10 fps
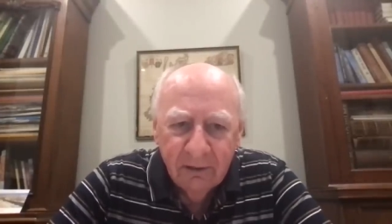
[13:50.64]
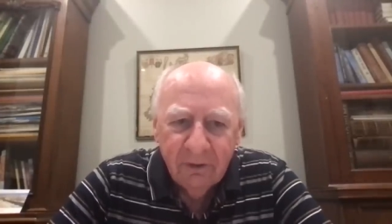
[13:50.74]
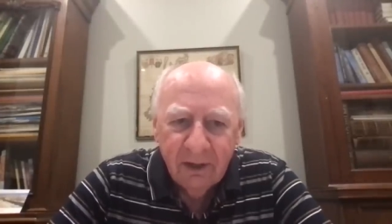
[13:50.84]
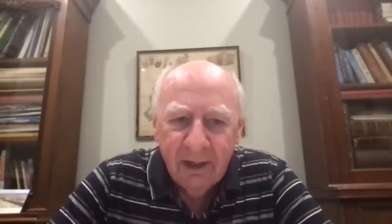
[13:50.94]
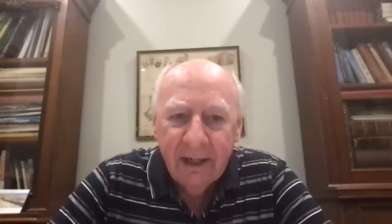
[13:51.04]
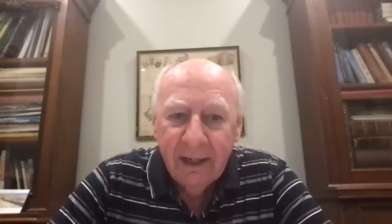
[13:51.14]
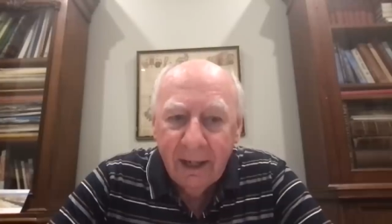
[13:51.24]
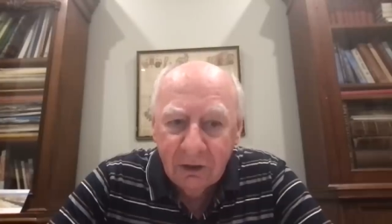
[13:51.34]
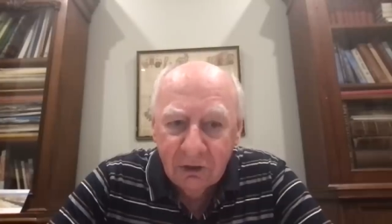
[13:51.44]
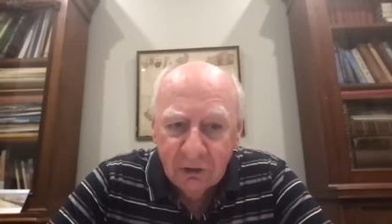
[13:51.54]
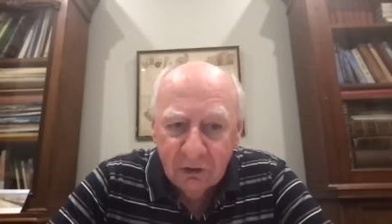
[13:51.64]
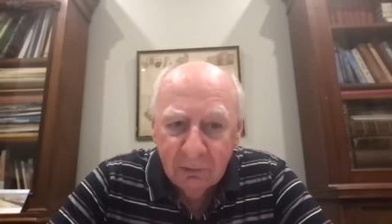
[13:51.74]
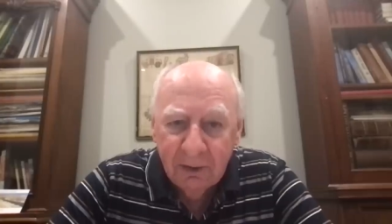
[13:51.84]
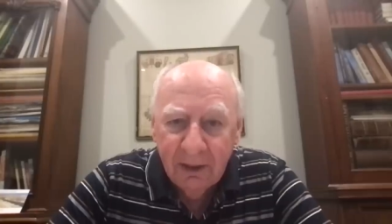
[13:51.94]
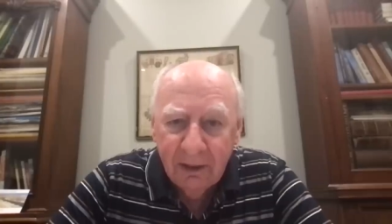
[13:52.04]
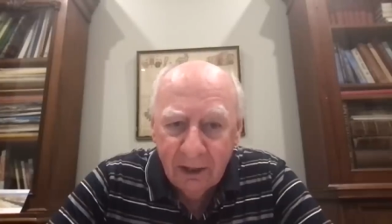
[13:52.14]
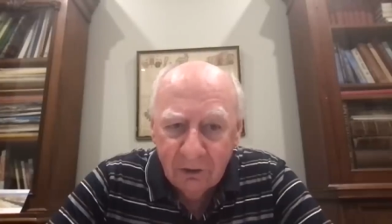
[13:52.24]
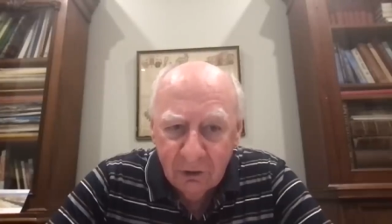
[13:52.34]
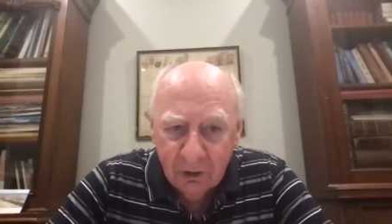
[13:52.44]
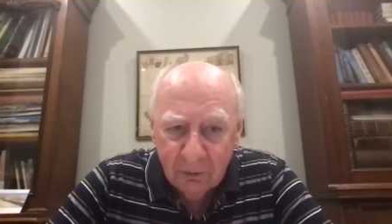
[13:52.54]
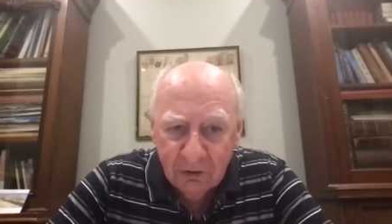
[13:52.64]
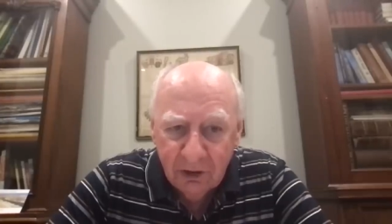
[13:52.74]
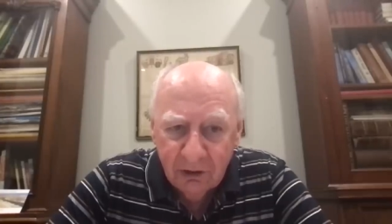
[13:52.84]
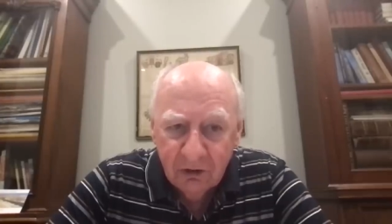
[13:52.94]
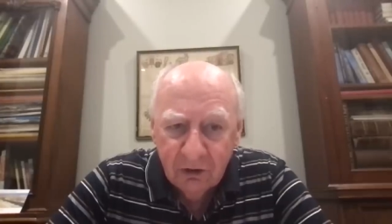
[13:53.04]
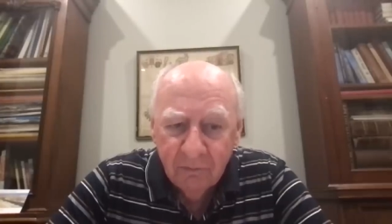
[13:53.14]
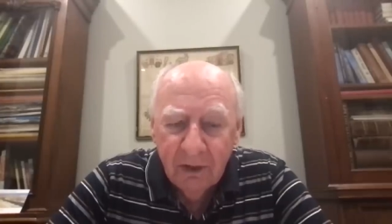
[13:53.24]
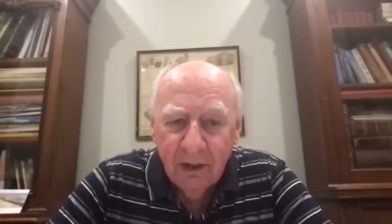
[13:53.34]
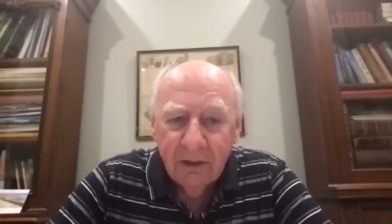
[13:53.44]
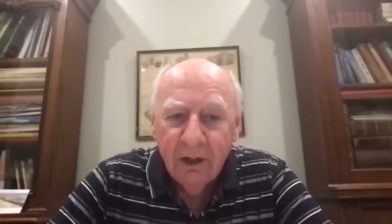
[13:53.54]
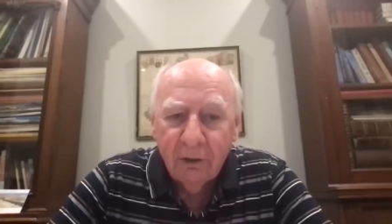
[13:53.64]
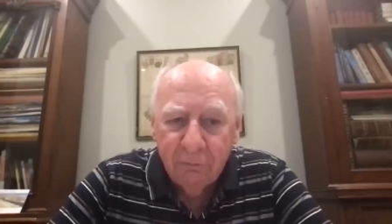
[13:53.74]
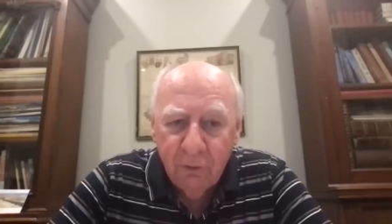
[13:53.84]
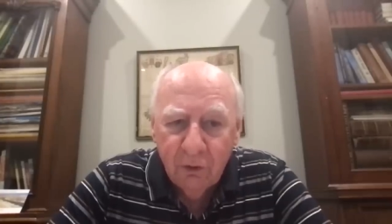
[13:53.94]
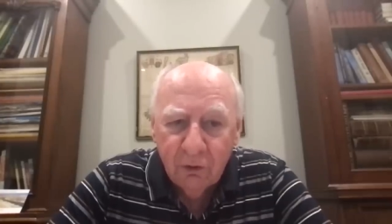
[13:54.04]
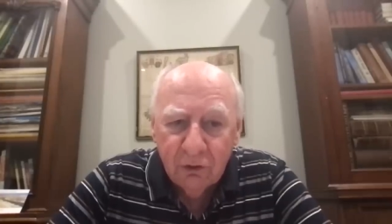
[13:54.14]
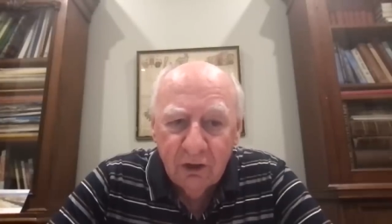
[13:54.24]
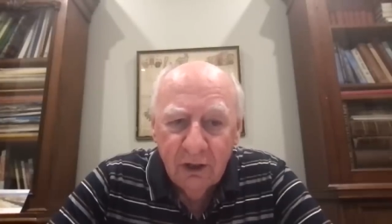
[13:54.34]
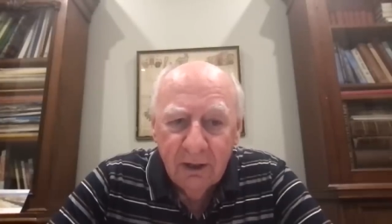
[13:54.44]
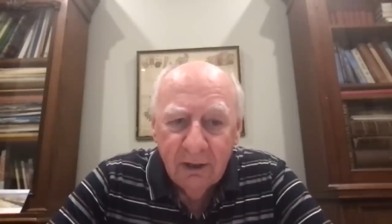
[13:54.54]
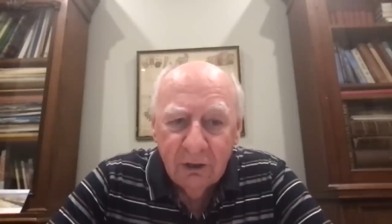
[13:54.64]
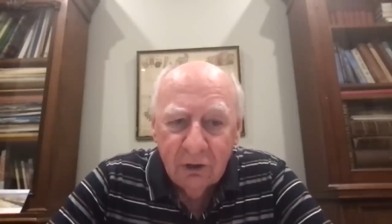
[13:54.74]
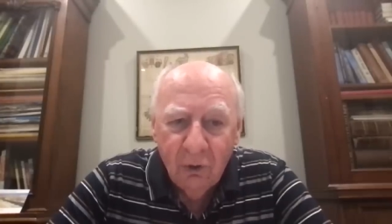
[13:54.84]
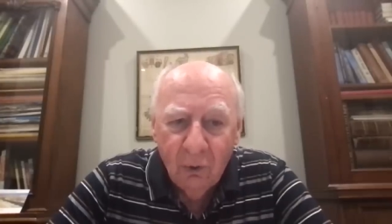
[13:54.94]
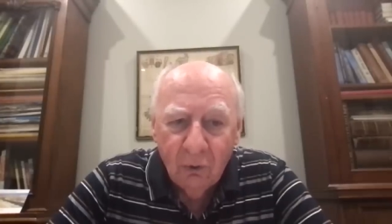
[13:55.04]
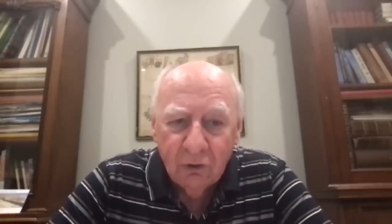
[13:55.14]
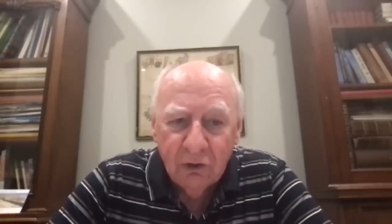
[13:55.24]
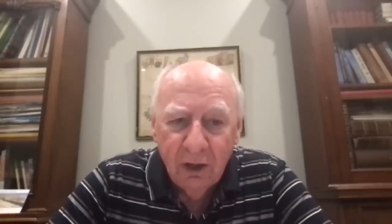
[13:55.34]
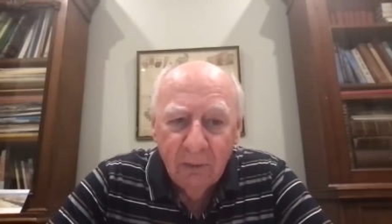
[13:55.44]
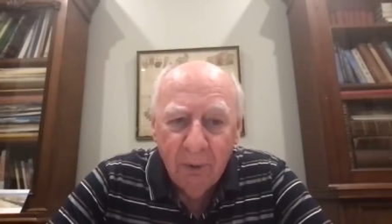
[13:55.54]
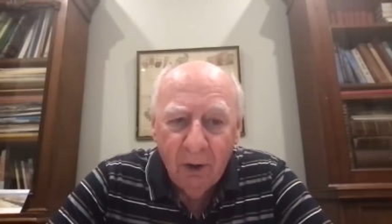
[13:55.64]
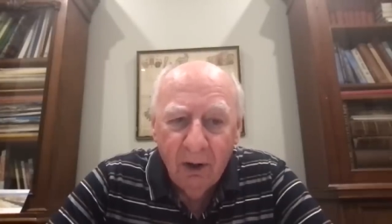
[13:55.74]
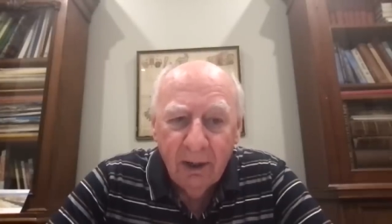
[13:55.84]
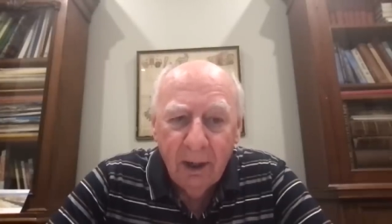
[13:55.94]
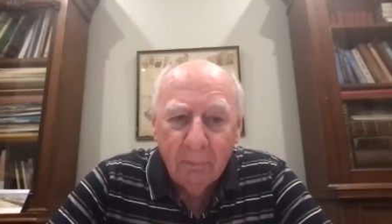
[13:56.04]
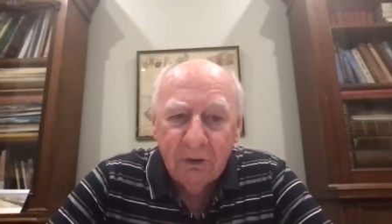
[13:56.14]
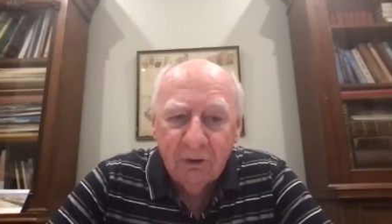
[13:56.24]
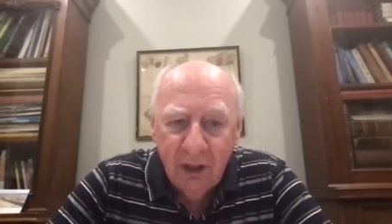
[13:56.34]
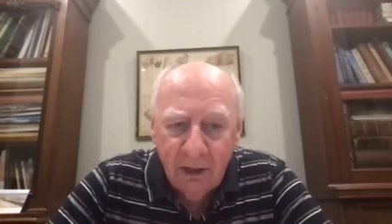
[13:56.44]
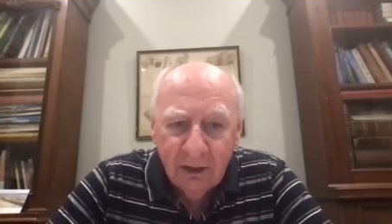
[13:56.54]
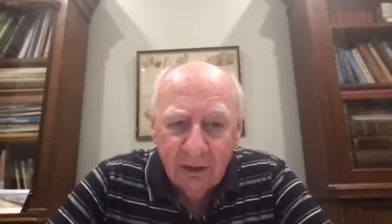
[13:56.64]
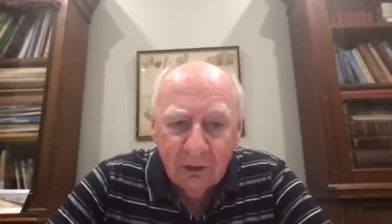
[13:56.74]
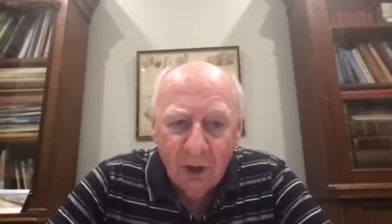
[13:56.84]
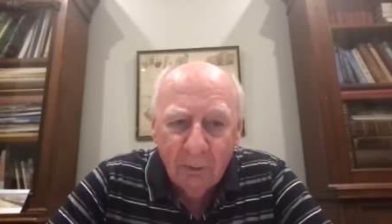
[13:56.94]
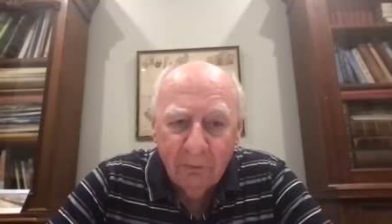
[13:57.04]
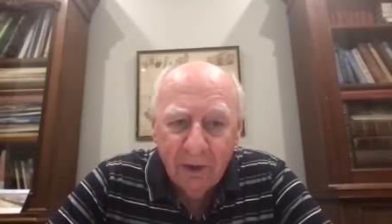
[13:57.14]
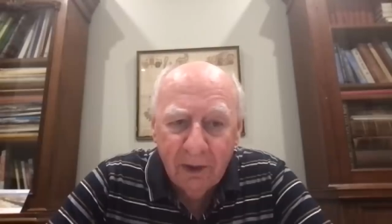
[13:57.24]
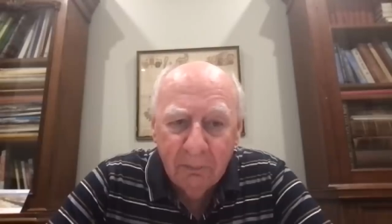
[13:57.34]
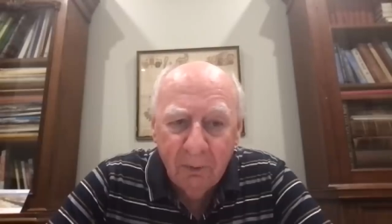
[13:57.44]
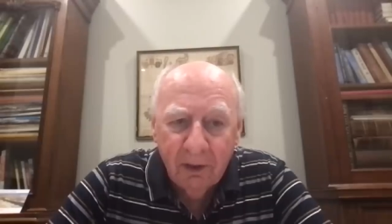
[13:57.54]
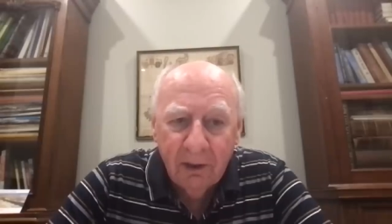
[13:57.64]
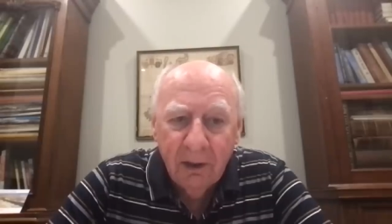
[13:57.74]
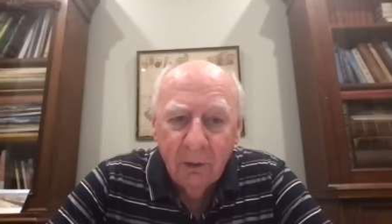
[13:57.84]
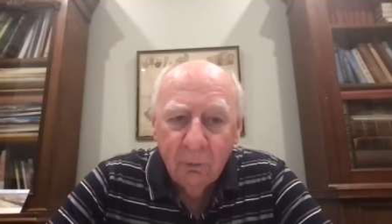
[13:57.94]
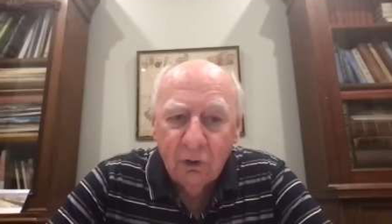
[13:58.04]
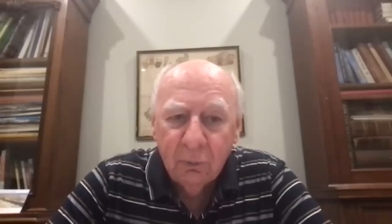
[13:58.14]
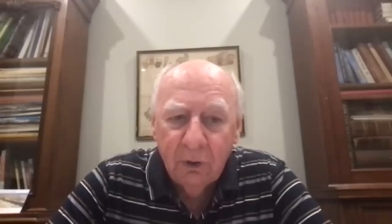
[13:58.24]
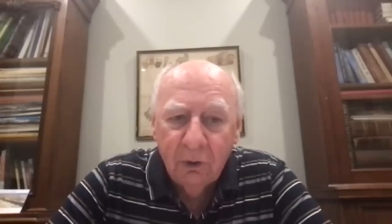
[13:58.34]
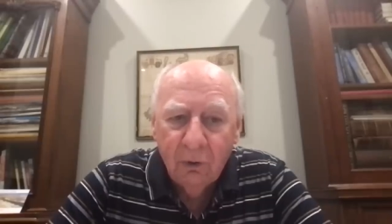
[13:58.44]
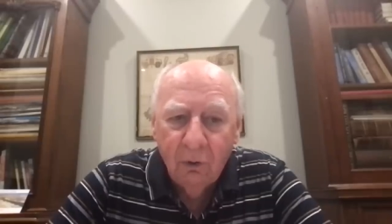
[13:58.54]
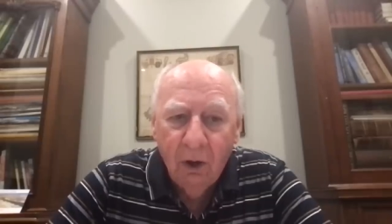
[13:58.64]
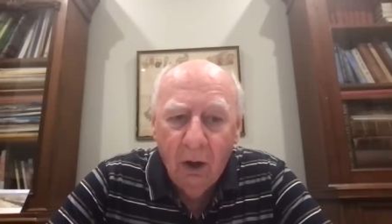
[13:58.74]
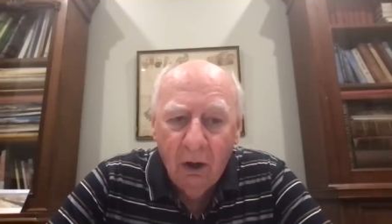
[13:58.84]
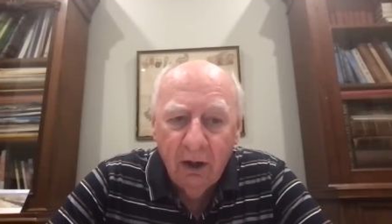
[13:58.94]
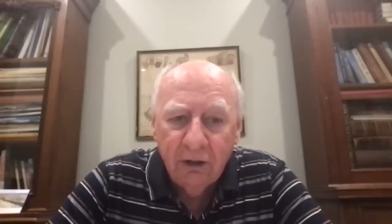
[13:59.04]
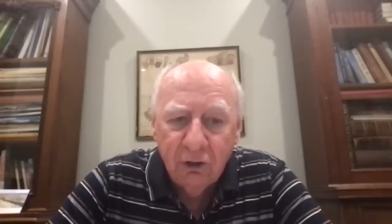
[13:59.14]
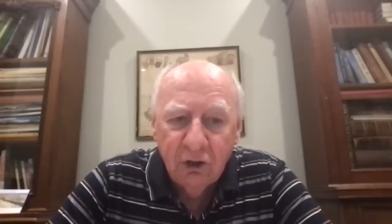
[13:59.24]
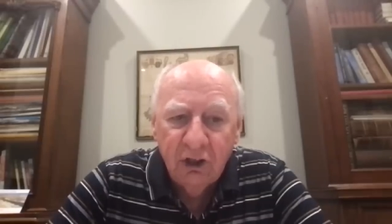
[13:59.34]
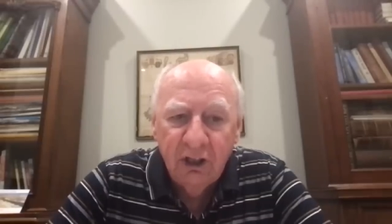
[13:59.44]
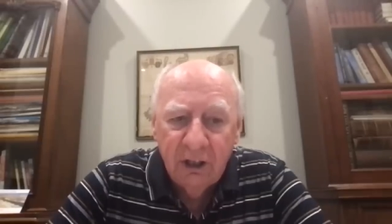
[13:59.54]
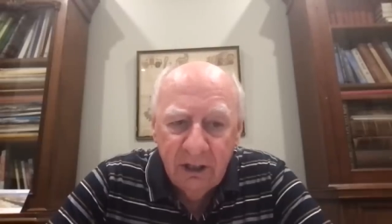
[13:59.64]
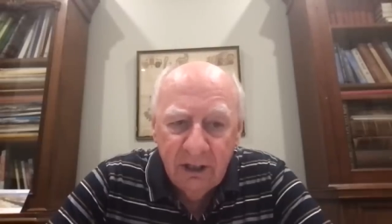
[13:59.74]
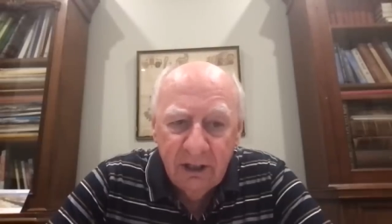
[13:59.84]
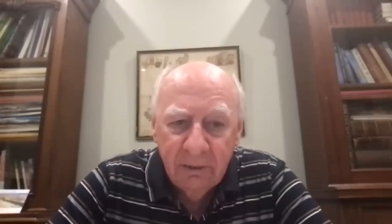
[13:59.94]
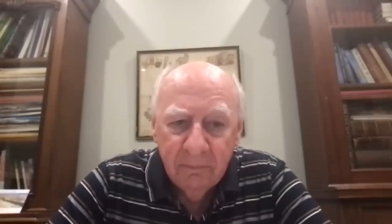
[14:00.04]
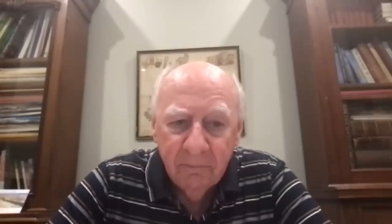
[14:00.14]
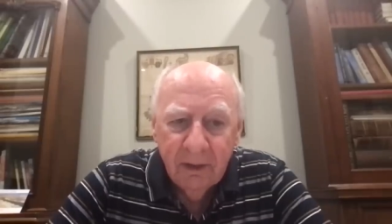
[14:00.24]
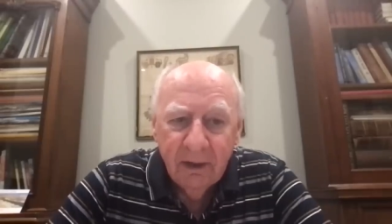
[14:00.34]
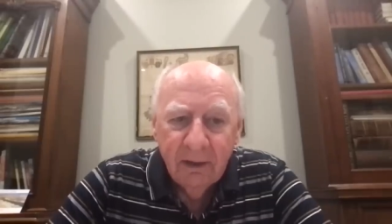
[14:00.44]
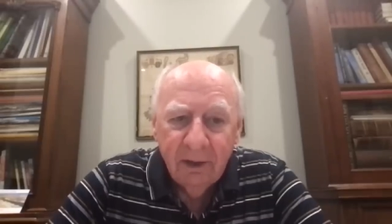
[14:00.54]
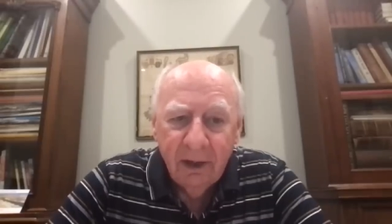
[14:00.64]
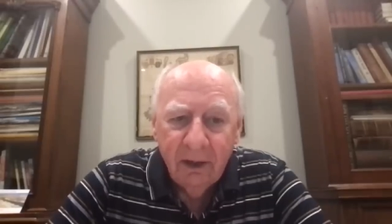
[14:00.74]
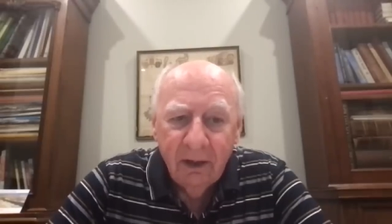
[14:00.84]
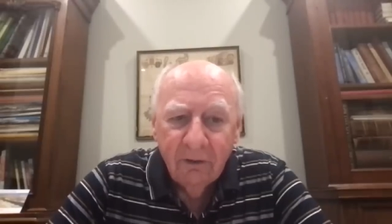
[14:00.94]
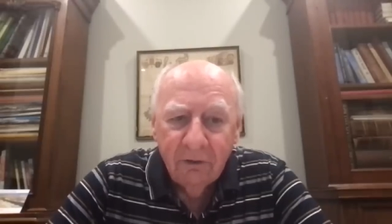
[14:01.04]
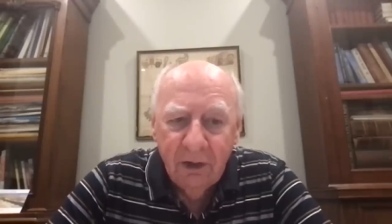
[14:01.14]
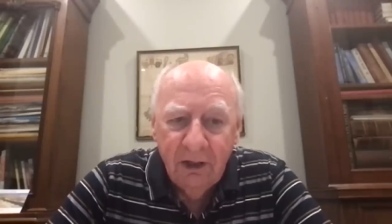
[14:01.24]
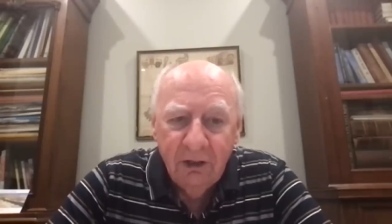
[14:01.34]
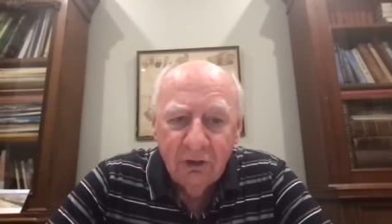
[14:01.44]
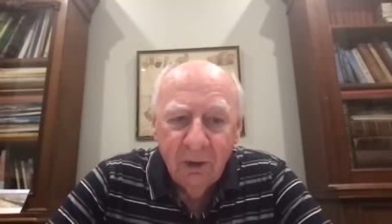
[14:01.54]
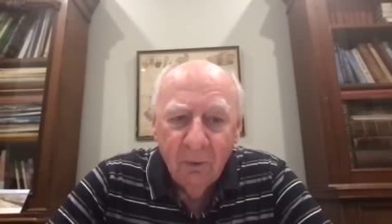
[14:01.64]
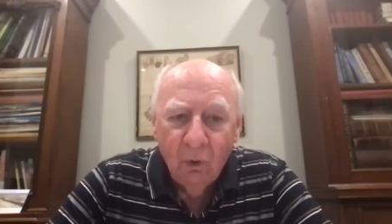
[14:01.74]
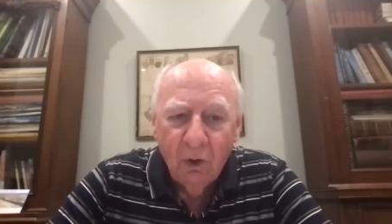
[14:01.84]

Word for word: the innate system in that circumstance. Now, the first is caused by a particular type of antibody which we call IgE. Now, these were